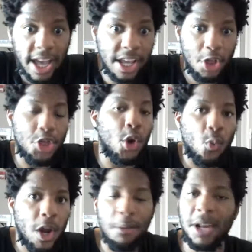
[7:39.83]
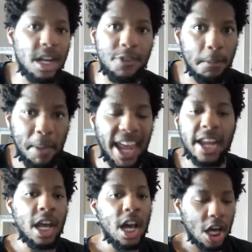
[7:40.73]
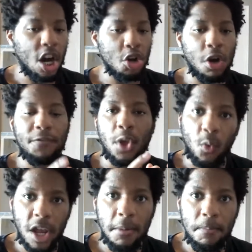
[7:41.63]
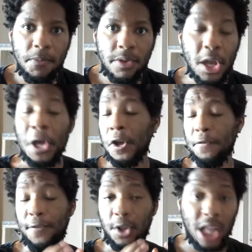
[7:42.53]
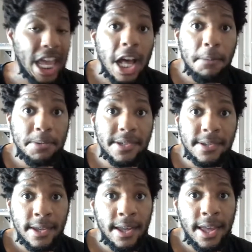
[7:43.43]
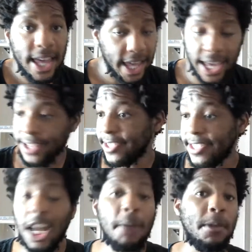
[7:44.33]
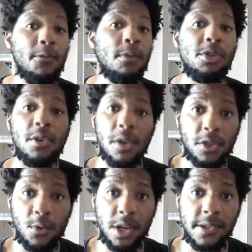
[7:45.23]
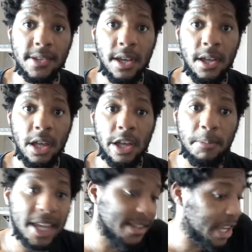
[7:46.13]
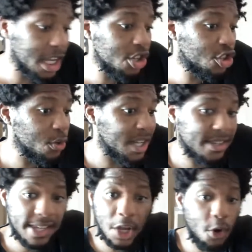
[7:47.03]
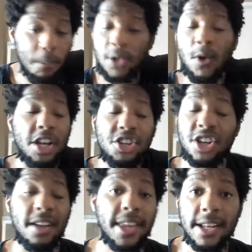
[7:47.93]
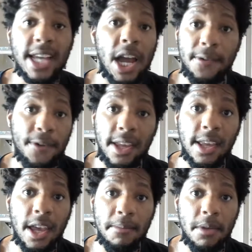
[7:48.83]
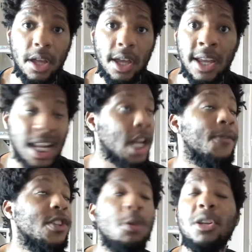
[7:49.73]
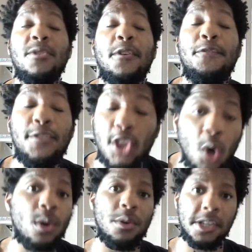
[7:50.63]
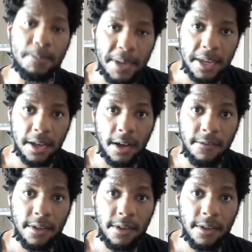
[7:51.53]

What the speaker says: the rim, not even the paint, cut off the rim for layups and stop them from shooting threes because they didn't shoot a single mid-range shot the entire fucking game. Not even so much of a floater to speak of.